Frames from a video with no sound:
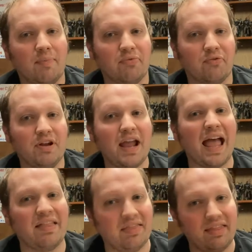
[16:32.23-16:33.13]
3,
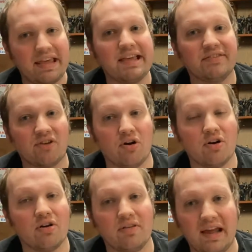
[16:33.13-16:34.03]
and these
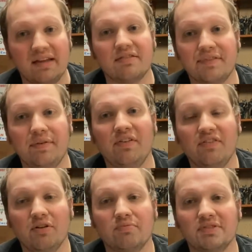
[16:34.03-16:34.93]
are the Addams Family
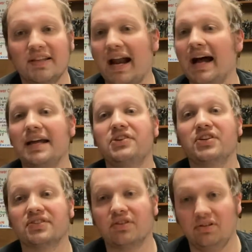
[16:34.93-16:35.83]
films that I
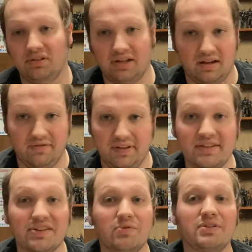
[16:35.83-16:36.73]
just love. These
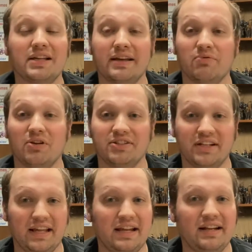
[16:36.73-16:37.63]
are the ones I can watch
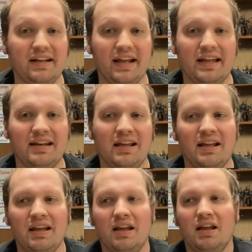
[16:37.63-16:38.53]
again and again.
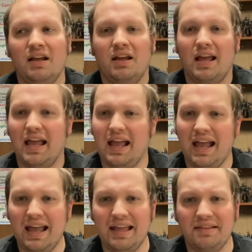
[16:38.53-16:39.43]

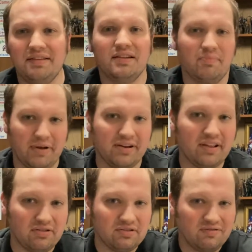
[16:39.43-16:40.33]
And compared to
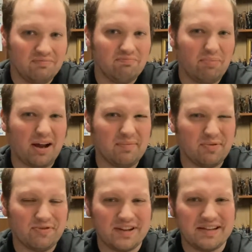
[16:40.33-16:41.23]
those bottom
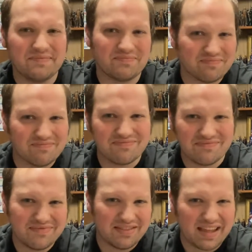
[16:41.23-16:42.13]
3,
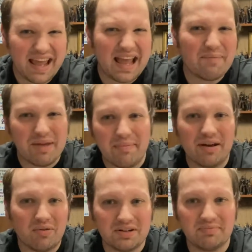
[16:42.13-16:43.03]
yeah, maybe
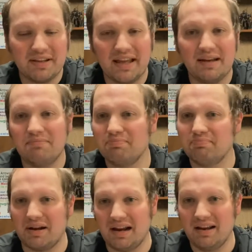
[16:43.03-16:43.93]
I'll watch them again,
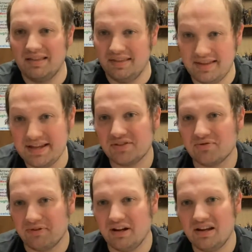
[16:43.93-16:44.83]
but these
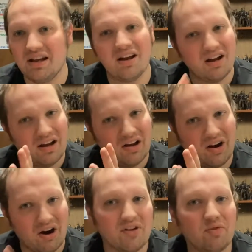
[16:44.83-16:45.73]
3
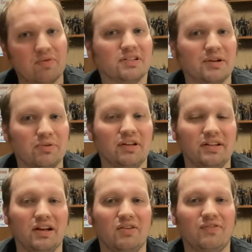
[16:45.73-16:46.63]
are the ones I really
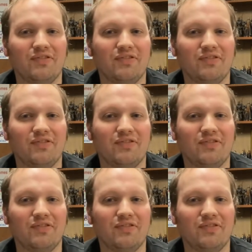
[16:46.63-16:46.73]
love.